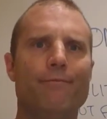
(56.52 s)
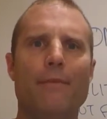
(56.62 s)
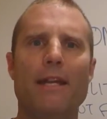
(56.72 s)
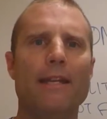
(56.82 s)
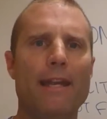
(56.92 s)

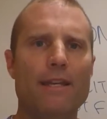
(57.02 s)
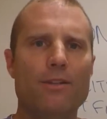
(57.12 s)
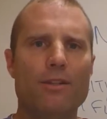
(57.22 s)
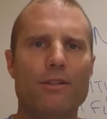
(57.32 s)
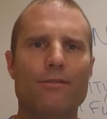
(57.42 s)

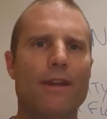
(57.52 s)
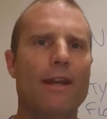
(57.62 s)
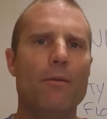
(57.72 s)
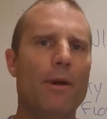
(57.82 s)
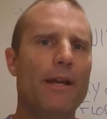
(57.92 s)
medications,
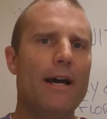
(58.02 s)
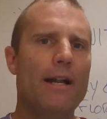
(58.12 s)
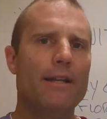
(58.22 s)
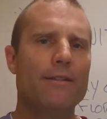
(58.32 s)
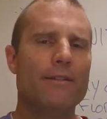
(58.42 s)

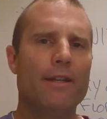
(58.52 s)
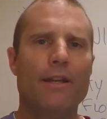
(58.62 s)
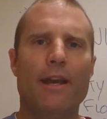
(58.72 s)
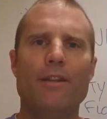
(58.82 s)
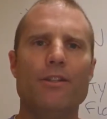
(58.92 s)
antibiotics,
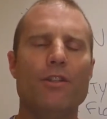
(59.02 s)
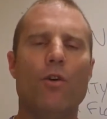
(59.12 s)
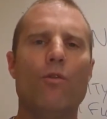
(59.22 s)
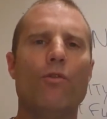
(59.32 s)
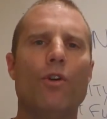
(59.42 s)
and just
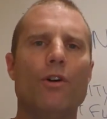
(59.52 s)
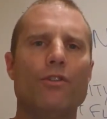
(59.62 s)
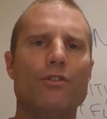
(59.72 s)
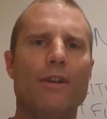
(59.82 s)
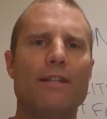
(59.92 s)
overall
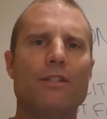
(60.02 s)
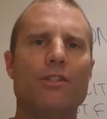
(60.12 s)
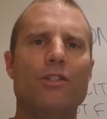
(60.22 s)
stress in